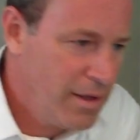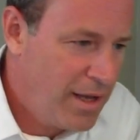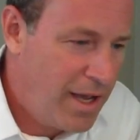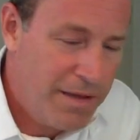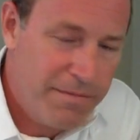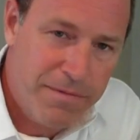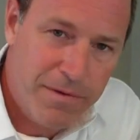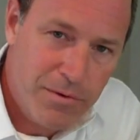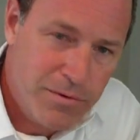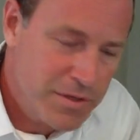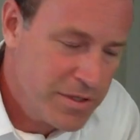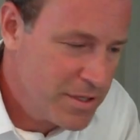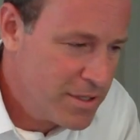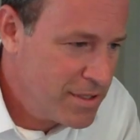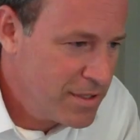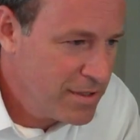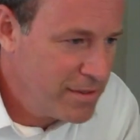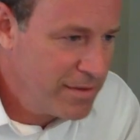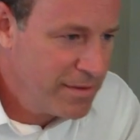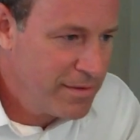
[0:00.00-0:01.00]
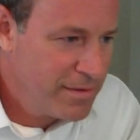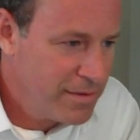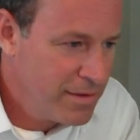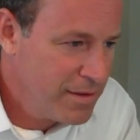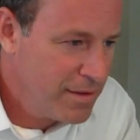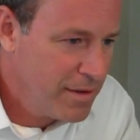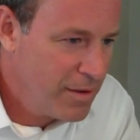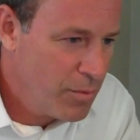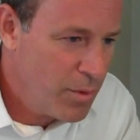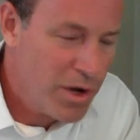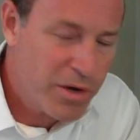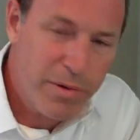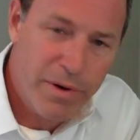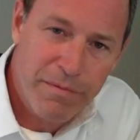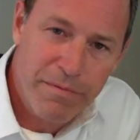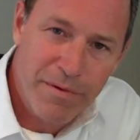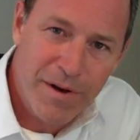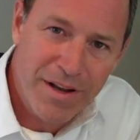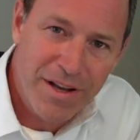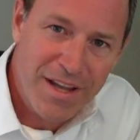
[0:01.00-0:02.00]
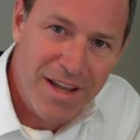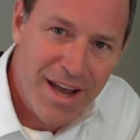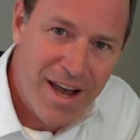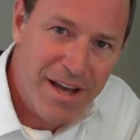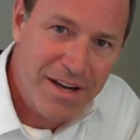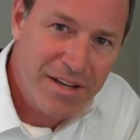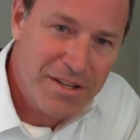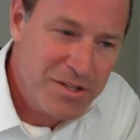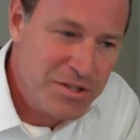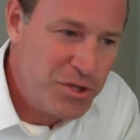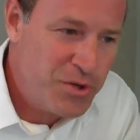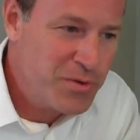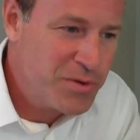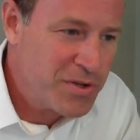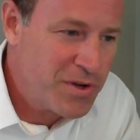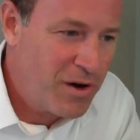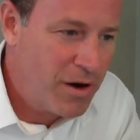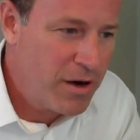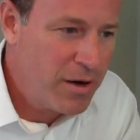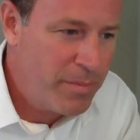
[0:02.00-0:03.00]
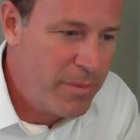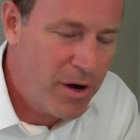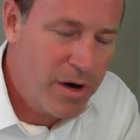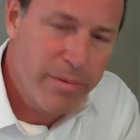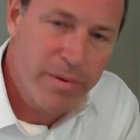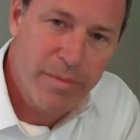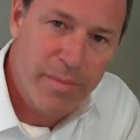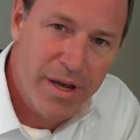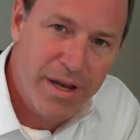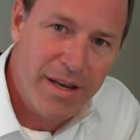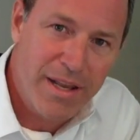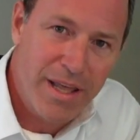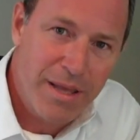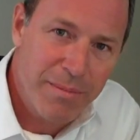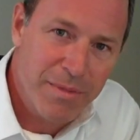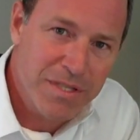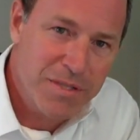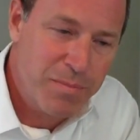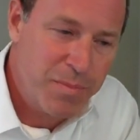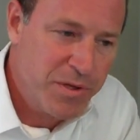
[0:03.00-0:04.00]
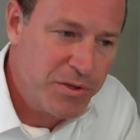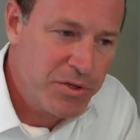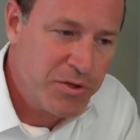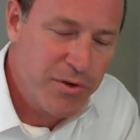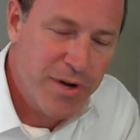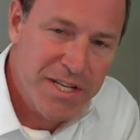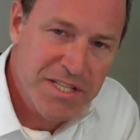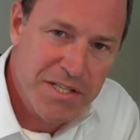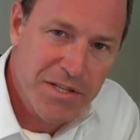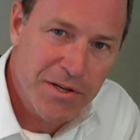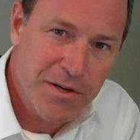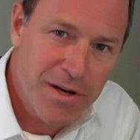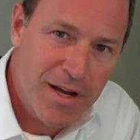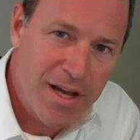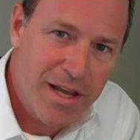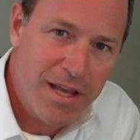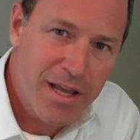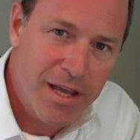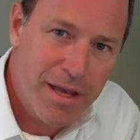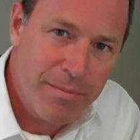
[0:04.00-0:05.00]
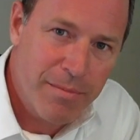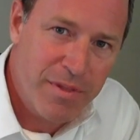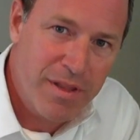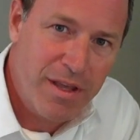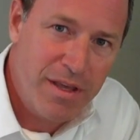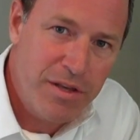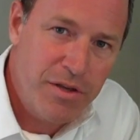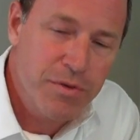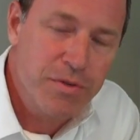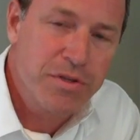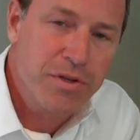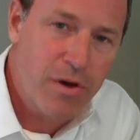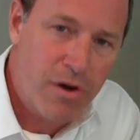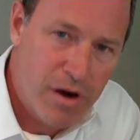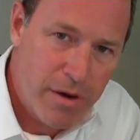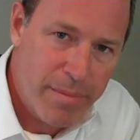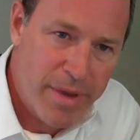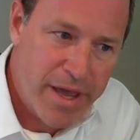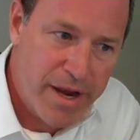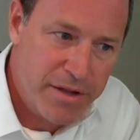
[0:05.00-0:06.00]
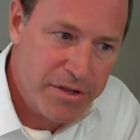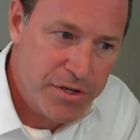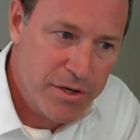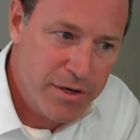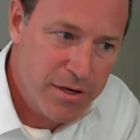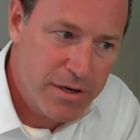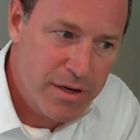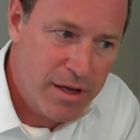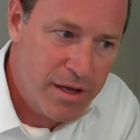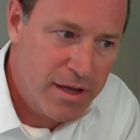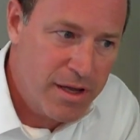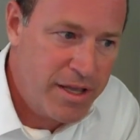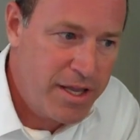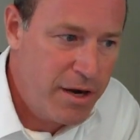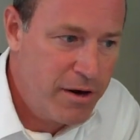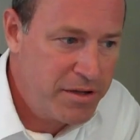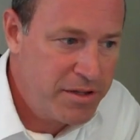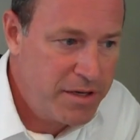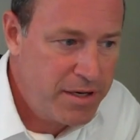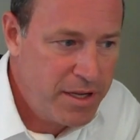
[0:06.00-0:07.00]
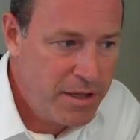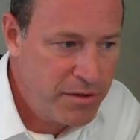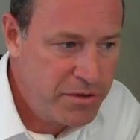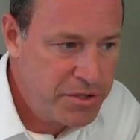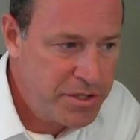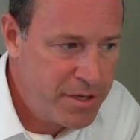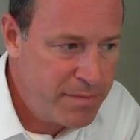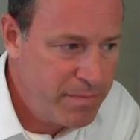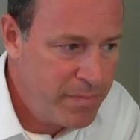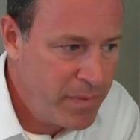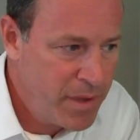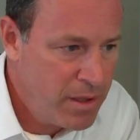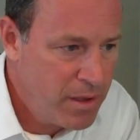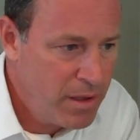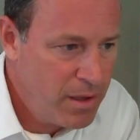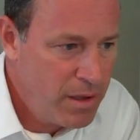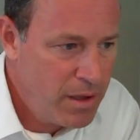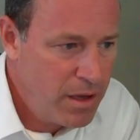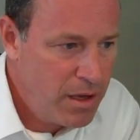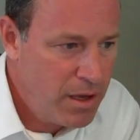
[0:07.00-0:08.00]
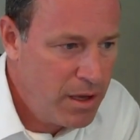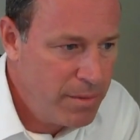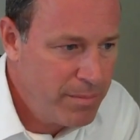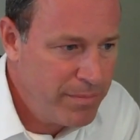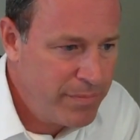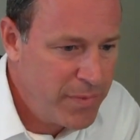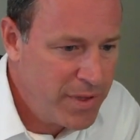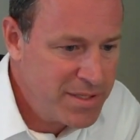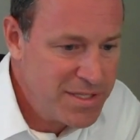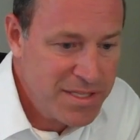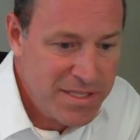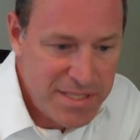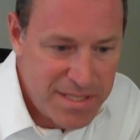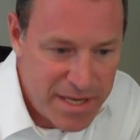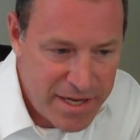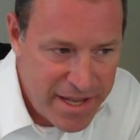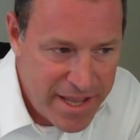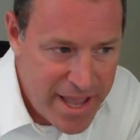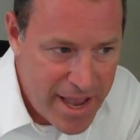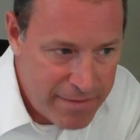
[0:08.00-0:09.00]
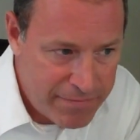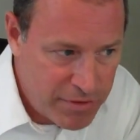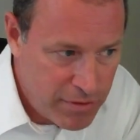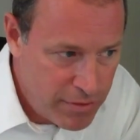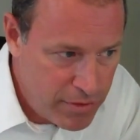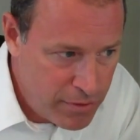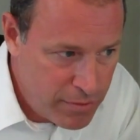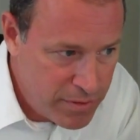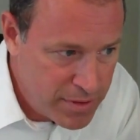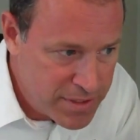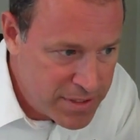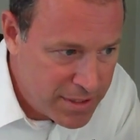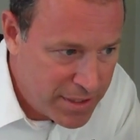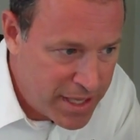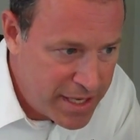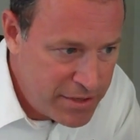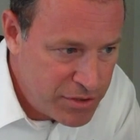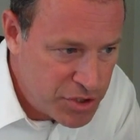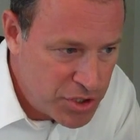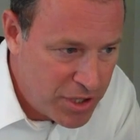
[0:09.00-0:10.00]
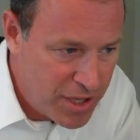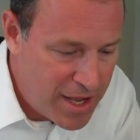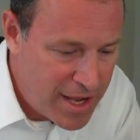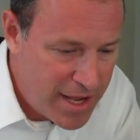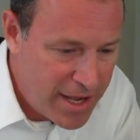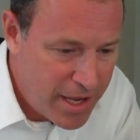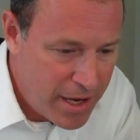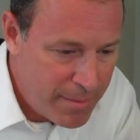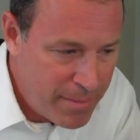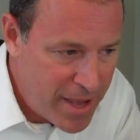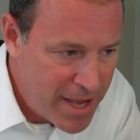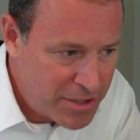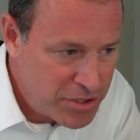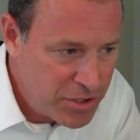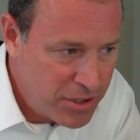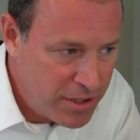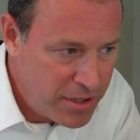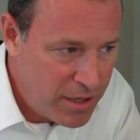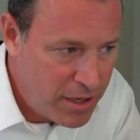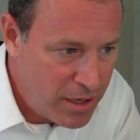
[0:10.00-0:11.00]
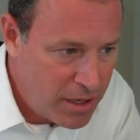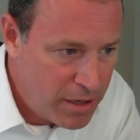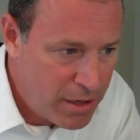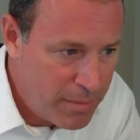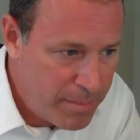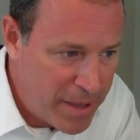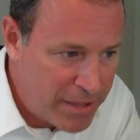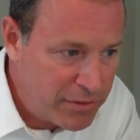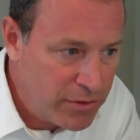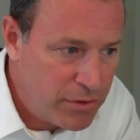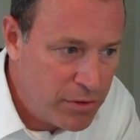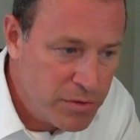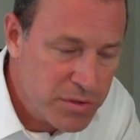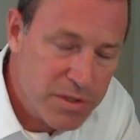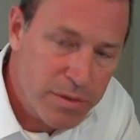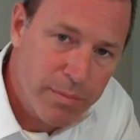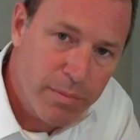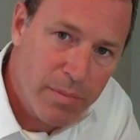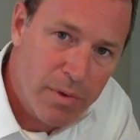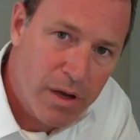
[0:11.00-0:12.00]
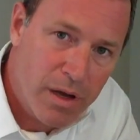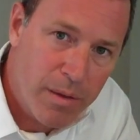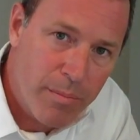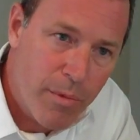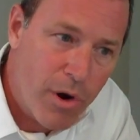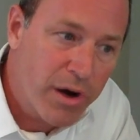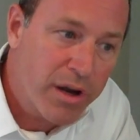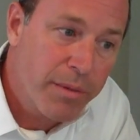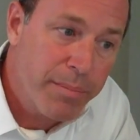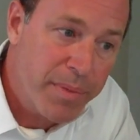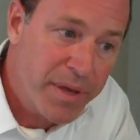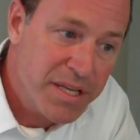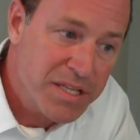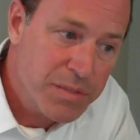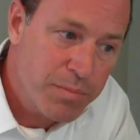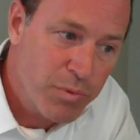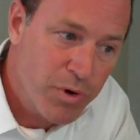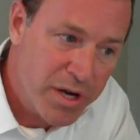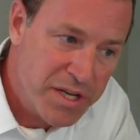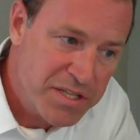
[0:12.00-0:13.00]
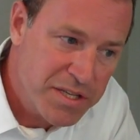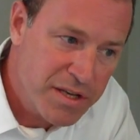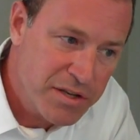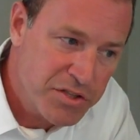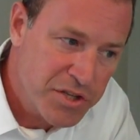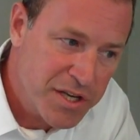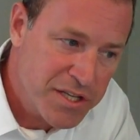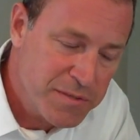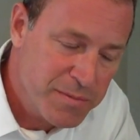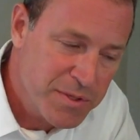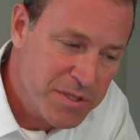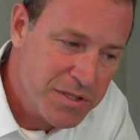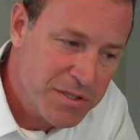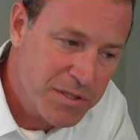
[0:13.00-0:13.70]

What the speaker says: Hi folks, welcome to Friendly Honda's used car department. My name is Bill Tressler. I am the used car manager here at the dealership. It's a Sunday afternoon, it's late in July, and I'm actually about to do some market-based pricing adjustments.